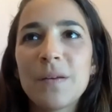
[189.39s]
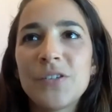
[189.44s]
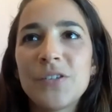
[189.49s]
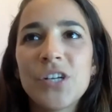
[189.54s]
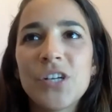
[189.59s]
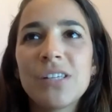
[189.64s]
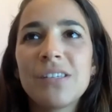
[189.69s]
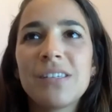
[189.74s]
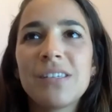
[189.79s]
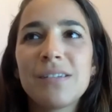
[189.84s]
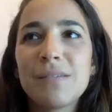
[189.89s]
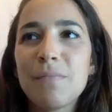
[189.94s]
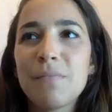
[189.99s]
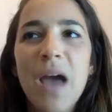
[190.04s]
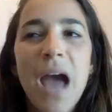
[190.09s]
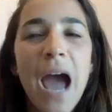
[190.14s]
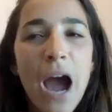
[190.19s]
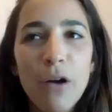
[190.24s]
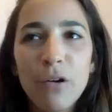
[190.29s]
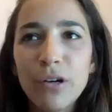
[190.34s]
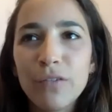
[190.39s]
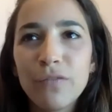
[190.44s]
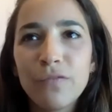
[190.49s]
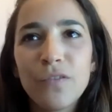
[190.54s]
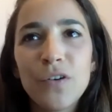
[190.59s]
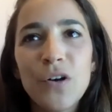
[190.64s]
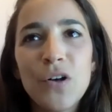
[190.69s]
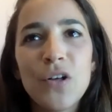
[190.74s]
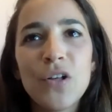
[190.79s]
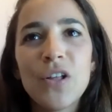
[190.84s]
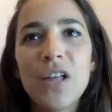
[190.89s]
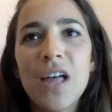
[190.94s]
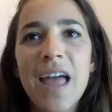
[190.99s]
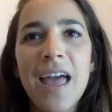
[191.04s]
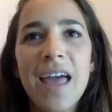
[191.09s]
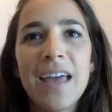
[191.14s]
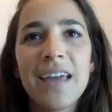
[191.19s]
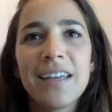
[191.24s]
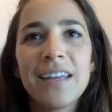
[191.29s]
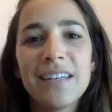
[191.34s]
just powerful,
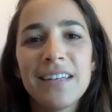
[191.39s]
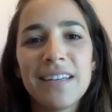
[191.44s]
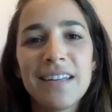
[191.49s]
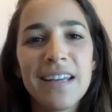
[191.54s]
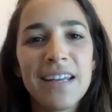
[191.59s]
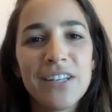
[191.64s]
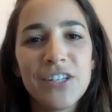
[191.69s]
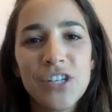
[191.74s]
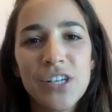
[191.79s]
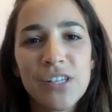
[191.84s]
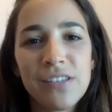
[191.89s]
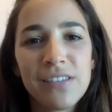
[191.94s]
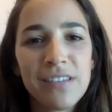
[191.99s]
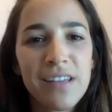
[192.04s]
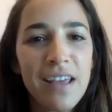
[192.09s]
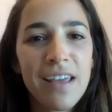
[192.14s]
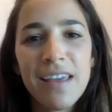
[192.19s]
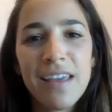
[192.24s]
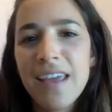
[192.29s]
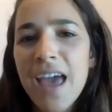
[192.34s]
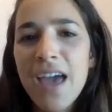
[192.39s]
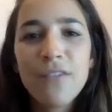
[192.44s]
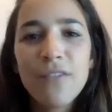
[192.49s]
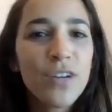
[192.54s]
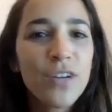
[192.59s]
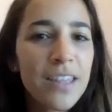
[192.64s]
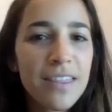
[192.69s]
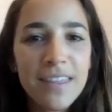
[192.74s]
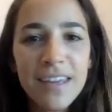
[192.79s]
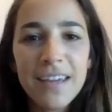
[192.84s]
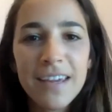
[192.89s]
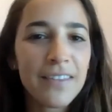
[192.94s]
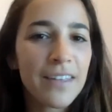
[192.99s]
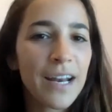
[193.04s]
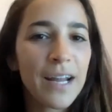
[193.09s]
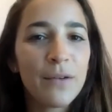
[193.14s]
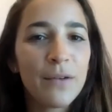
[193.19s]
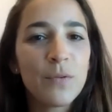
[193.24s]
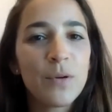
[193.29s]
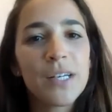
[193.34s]
and it just everything that
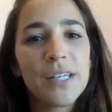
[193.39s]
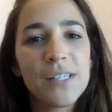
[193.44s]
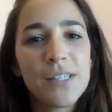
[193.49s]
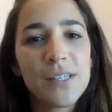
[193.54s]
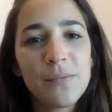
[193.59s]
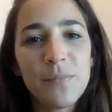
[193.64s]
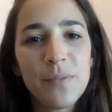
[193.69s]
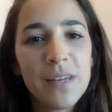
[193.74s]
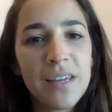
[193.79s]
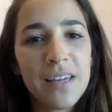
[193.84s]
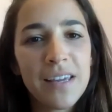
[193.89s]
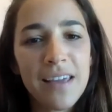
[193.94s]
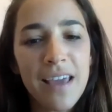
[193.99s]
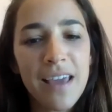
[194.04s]
I wanted to be.